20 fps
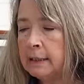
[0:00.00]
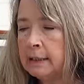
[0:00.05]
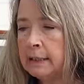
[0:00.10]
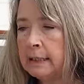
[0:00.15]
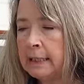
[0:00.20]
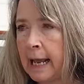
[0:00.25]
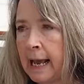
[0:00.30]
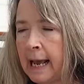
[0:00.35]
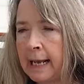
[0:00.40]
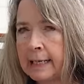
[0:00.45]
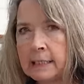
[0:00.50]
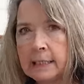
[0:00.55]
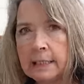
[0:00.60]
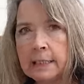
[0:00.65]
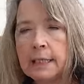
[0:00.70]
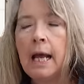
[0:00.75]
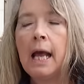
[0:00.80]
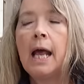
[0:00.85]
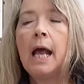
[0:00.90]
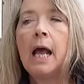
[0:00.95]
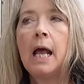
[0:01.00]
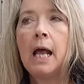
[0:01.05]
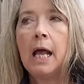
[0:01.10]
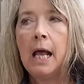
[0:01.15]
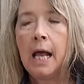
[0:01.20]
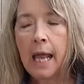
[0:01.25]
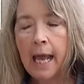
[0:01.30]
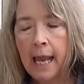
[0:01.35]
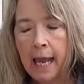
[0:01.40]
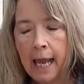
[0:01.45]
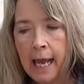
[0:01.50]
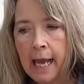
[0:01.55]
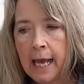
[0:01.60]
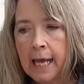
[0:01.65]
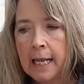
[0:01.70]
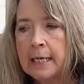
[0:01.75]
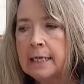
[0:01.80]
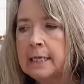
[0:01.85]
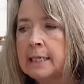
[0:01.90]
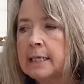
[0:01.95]
gnats
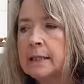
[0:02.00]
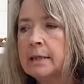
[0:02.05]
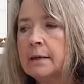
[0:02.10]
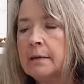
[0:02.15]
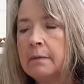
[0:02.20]
and